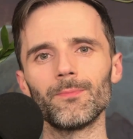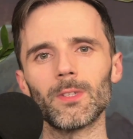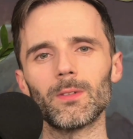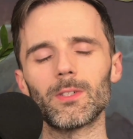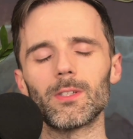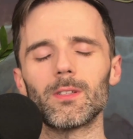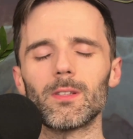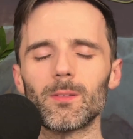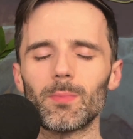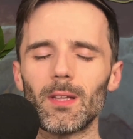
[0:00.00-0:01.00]
which is
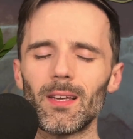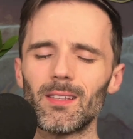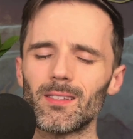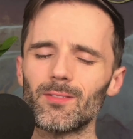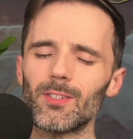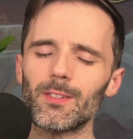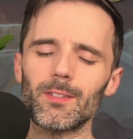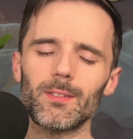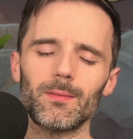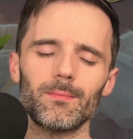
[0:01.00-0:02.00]
this place of
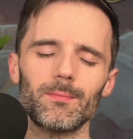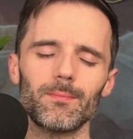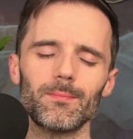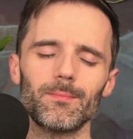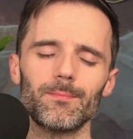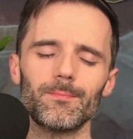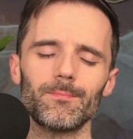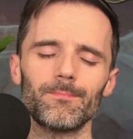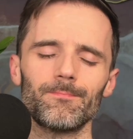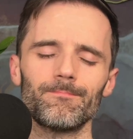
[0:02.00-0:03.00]
just
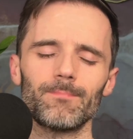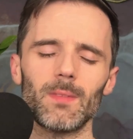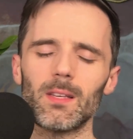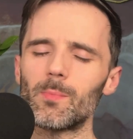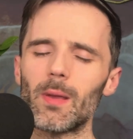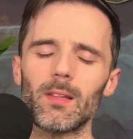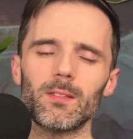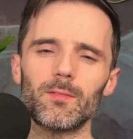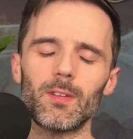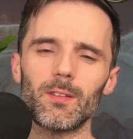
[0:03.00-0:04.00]

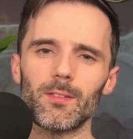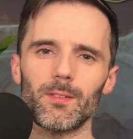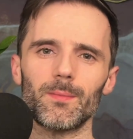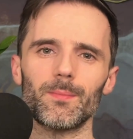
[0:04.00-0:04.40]
expansiveness.